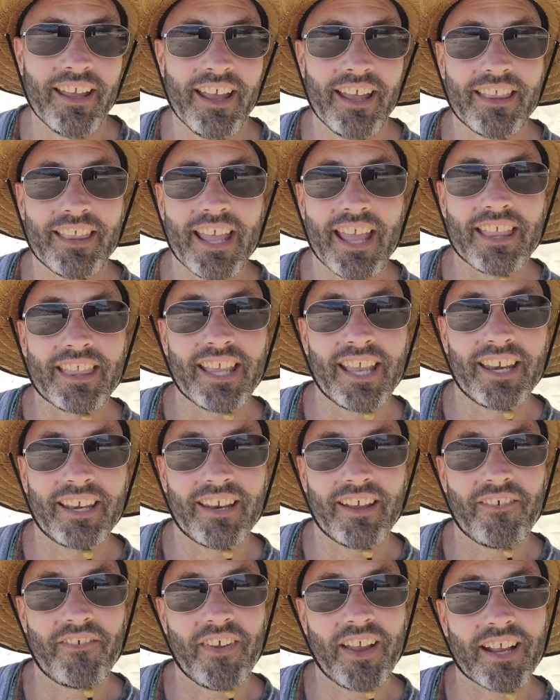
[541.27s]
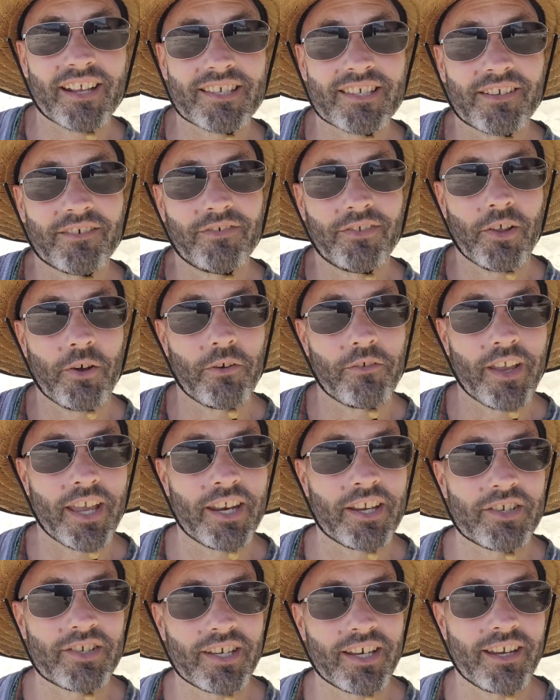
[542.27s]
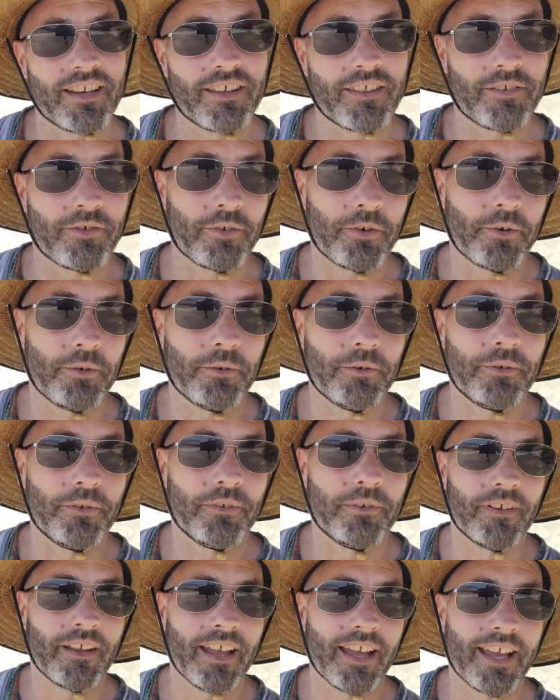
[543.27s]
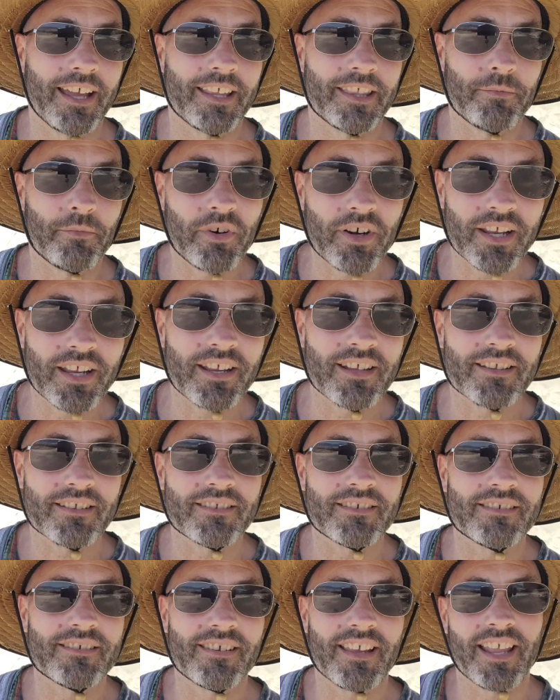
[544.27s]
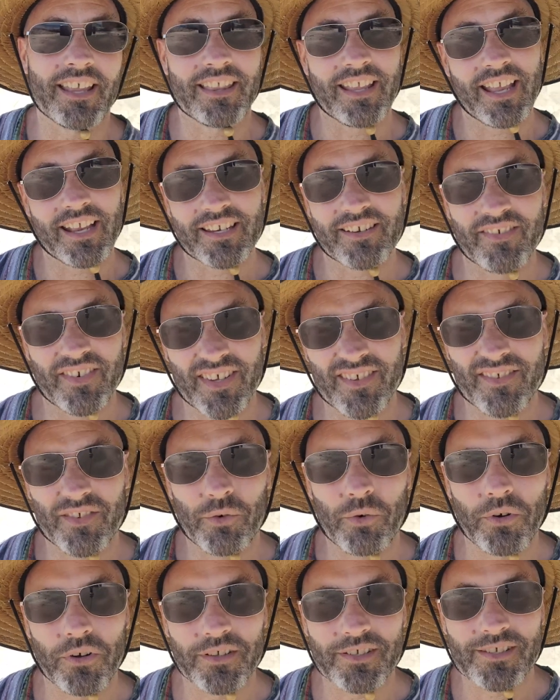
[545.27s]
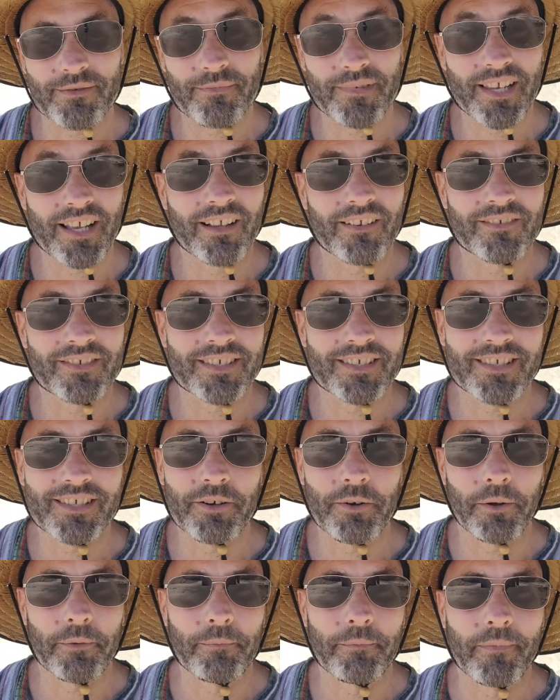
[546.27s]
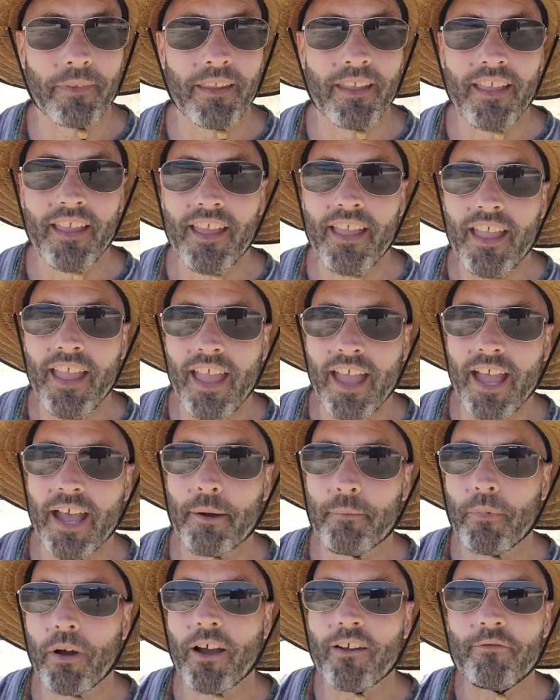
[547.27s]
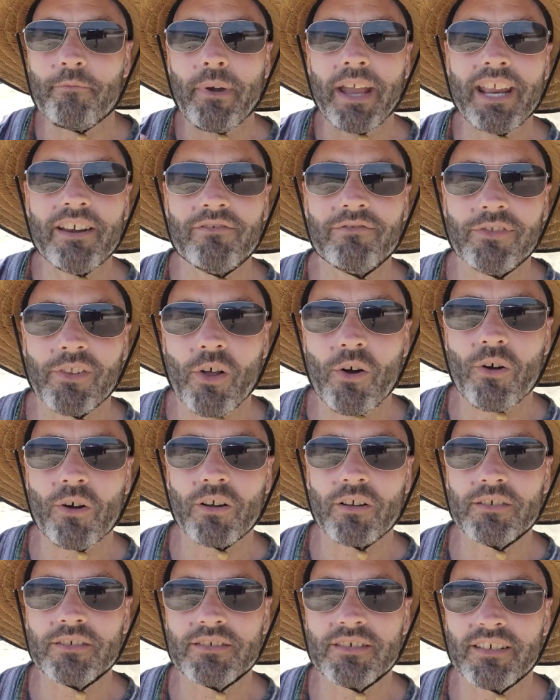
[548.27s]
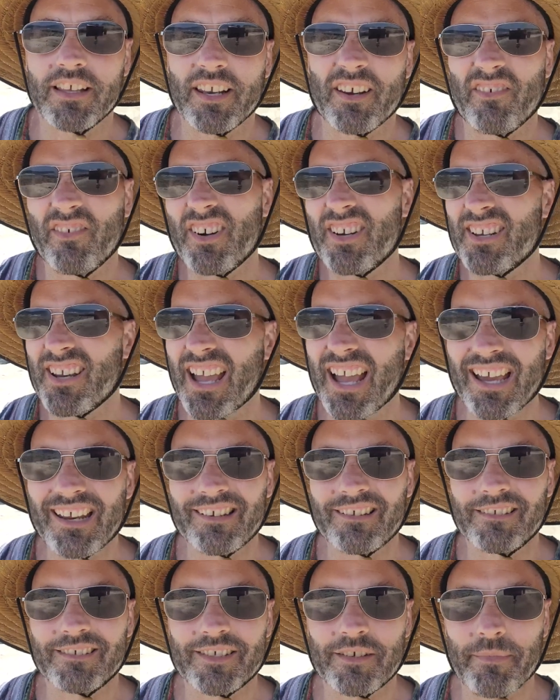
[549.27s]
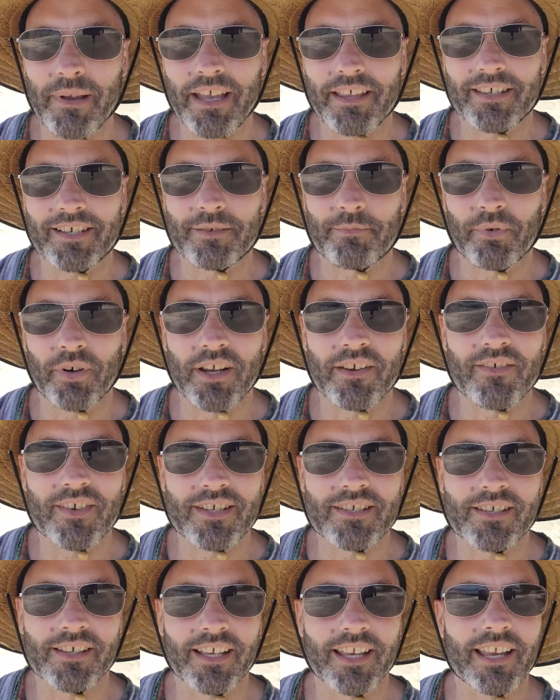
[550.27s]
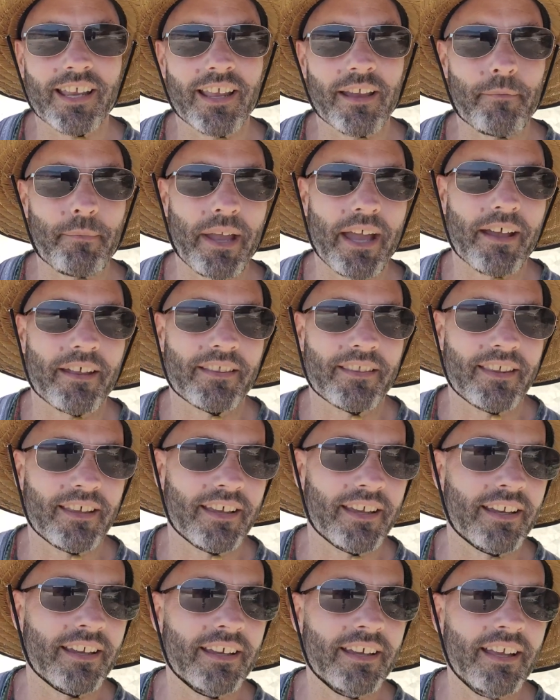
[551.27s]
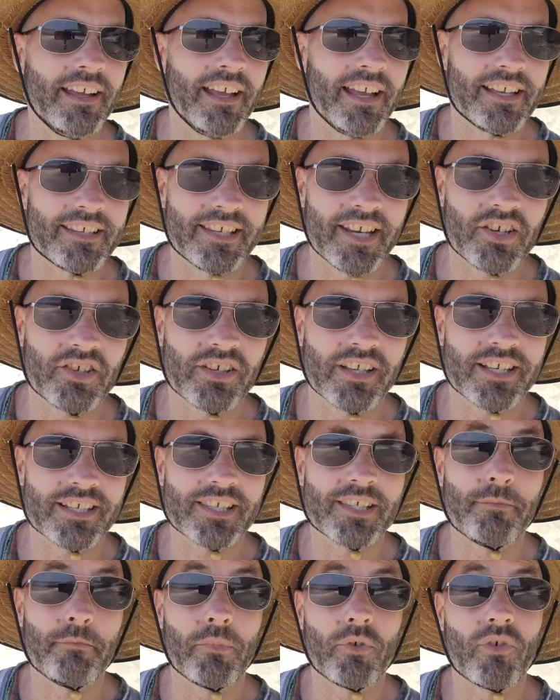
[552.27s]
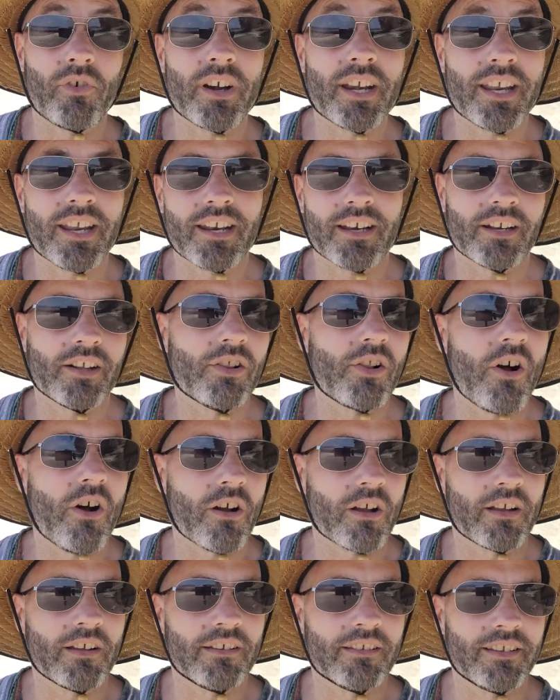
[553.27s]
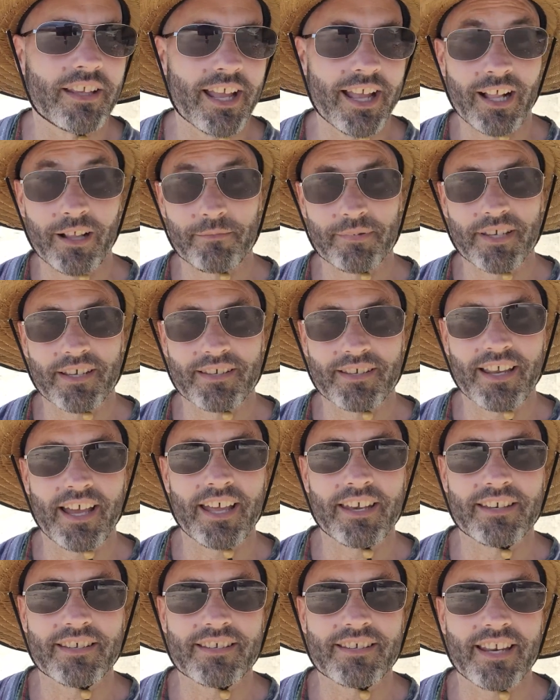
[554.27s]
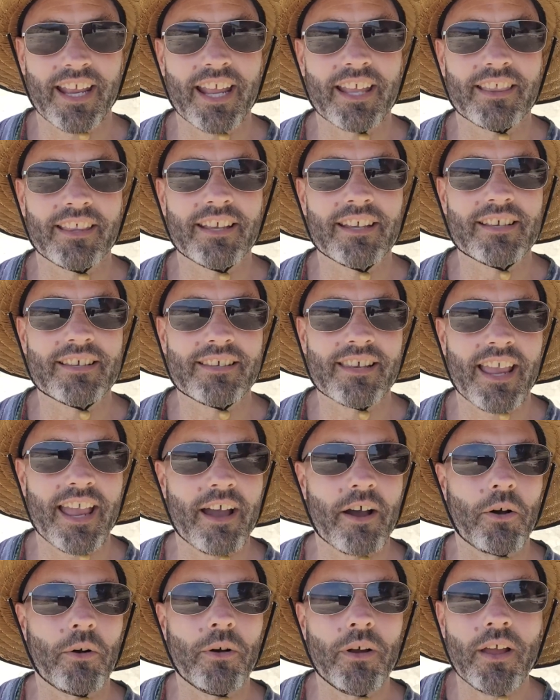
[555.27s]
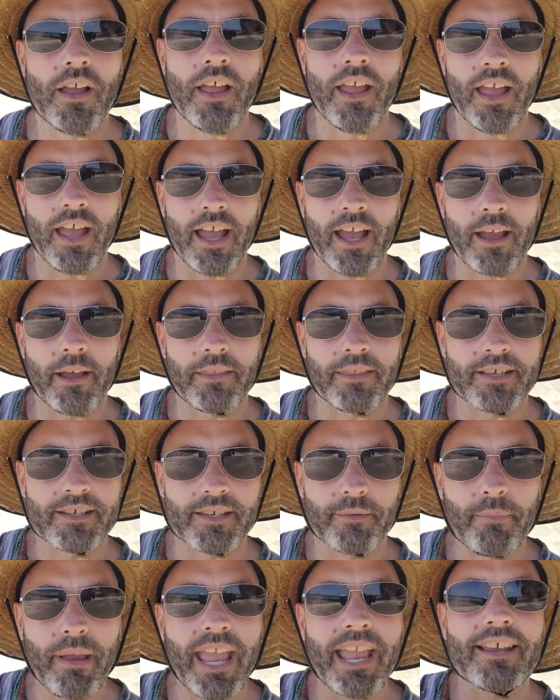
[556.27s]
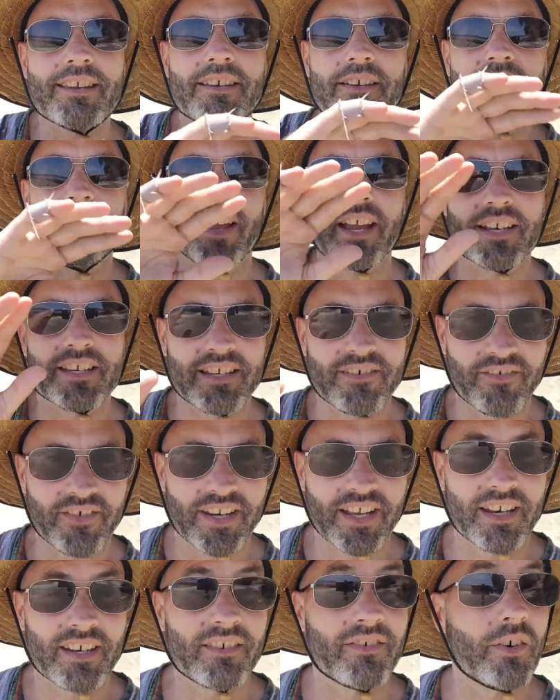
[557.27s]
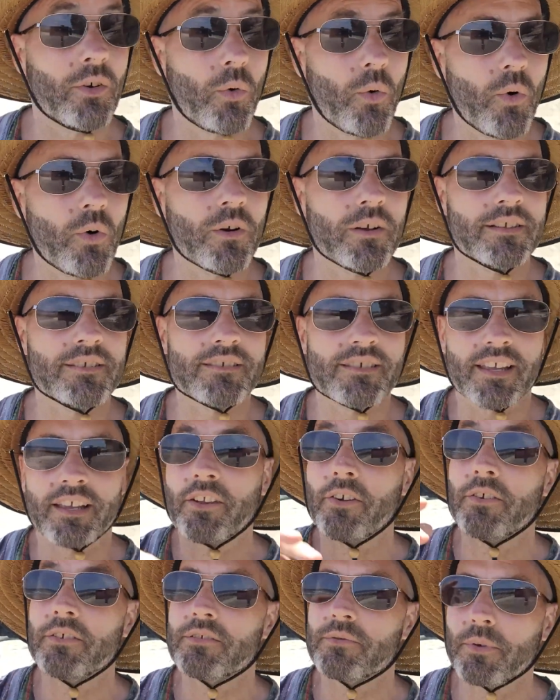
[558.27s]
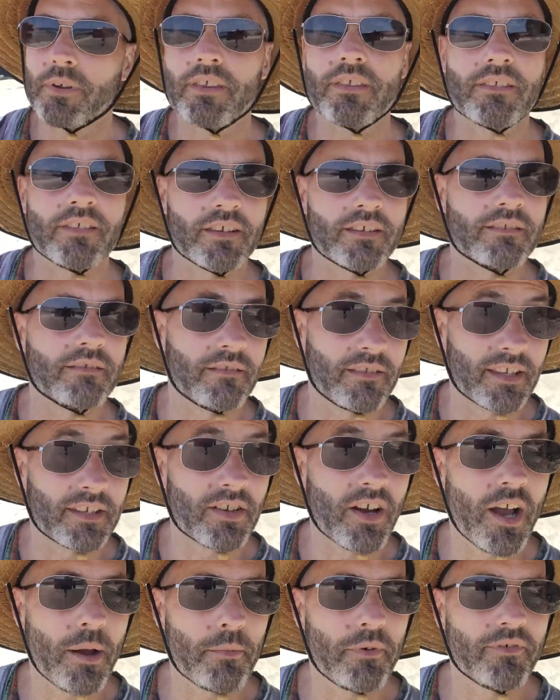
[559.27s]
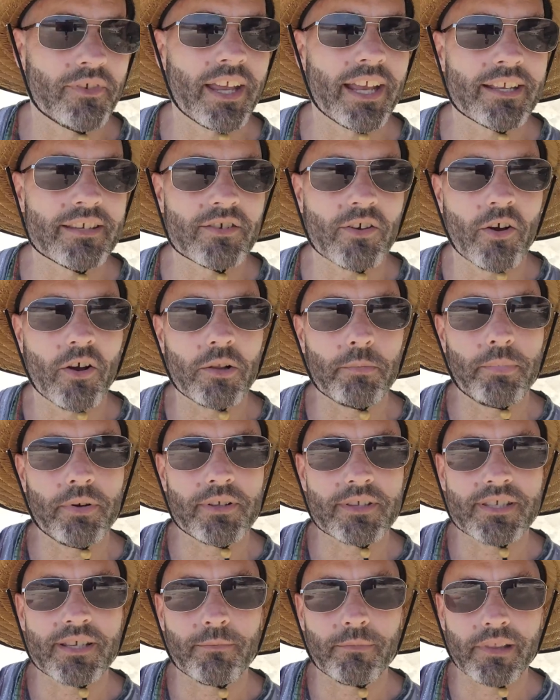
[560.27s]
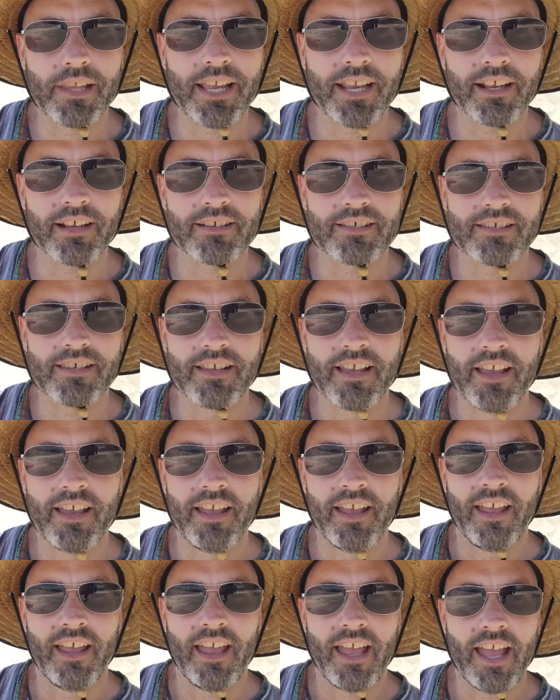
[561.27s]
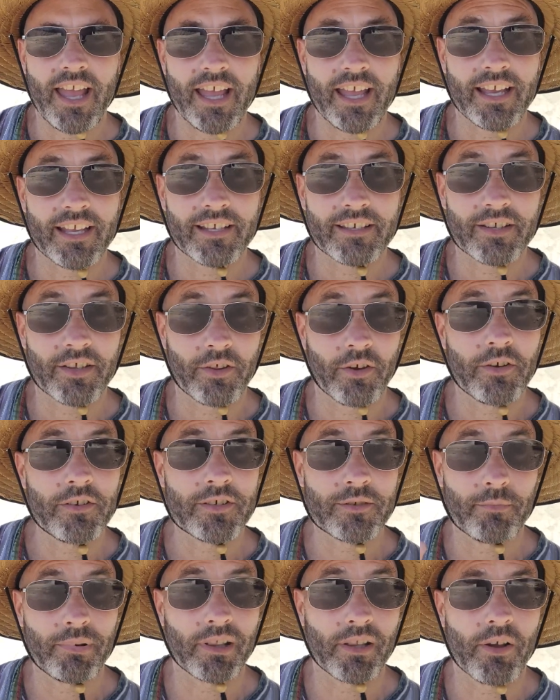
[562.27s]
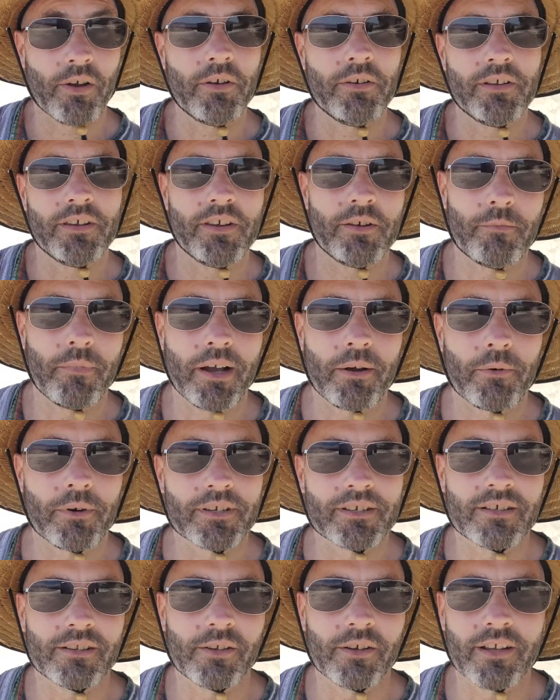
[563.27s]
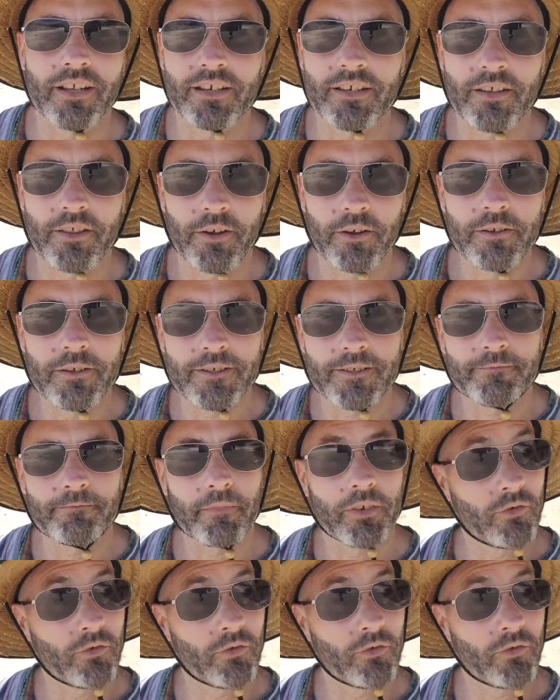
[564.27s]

And that then affects the flow of energy through the meridians and the activity of the organs themselves and so on. I've made vlogs and I've written articles about this previously, about the, essentially it's the meridian clock that helps us to understand this, how there's a pattern of activity in different organs that goes with the time of day. So I'll put some links to those below. You might want to look into those.